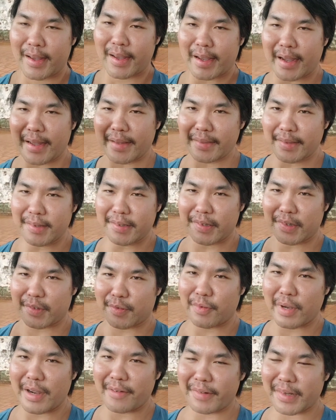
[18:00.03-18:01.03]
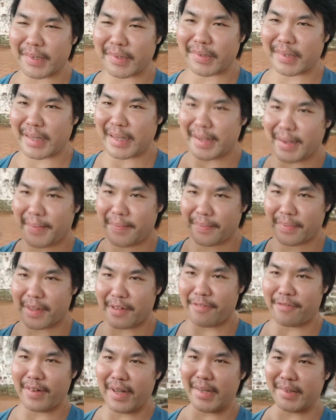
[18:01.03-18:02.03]
And this is where we see the
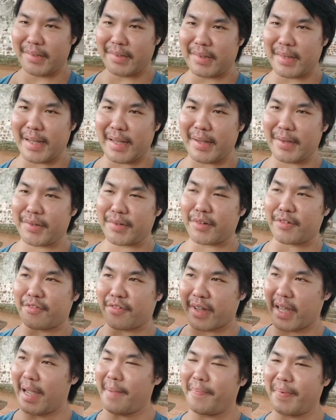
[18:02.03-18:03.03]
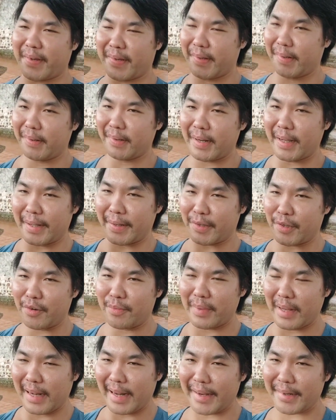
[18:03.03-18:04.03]
first stage of capital
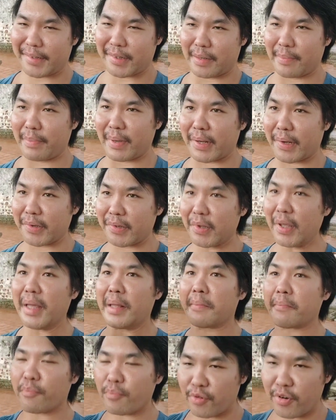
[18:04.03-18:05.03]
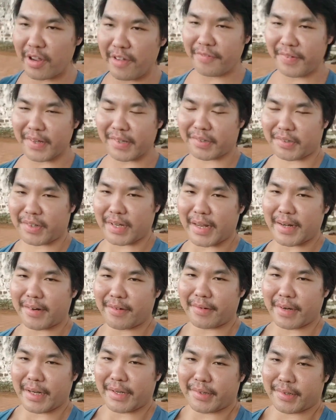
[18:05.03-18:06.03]
accumulation, because in previous
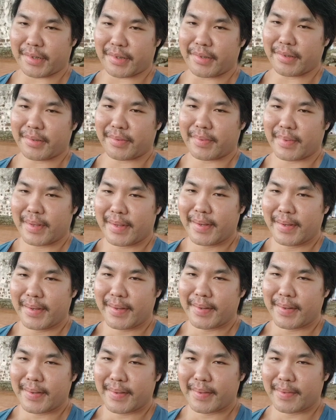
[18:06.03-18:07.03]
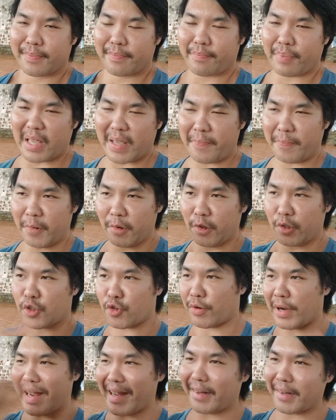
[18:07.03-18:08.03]
generations, people
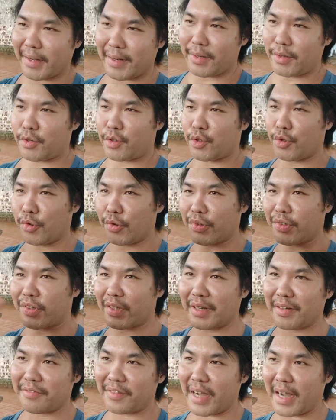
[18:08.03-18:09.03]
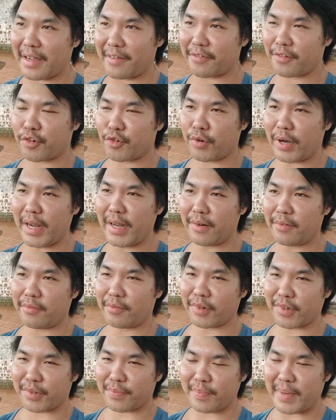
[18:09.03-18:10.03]
traded to survive. Trade
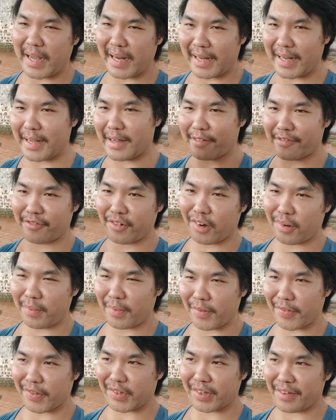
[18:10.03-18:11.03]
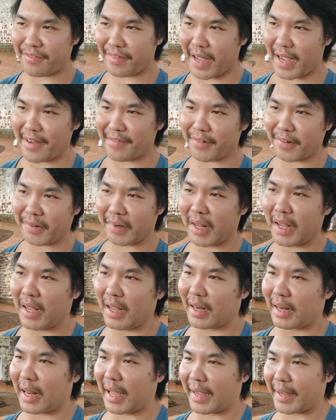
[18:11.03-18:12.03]
was merely a form of survival.
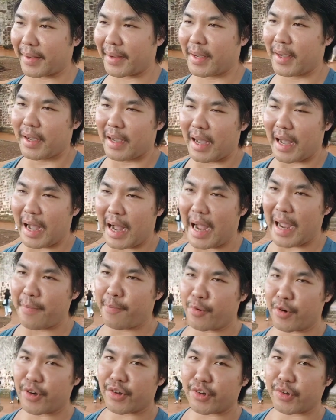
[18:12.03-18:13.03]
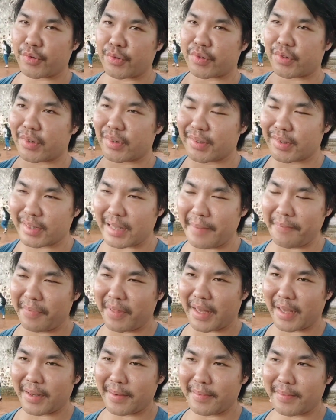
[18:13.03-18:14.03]
Like, I produce
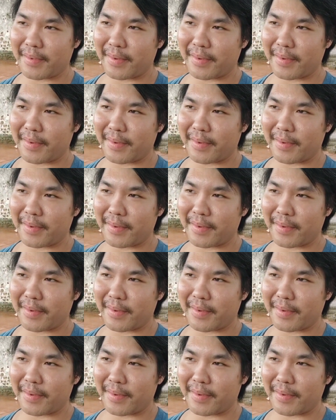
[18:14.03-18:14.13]
something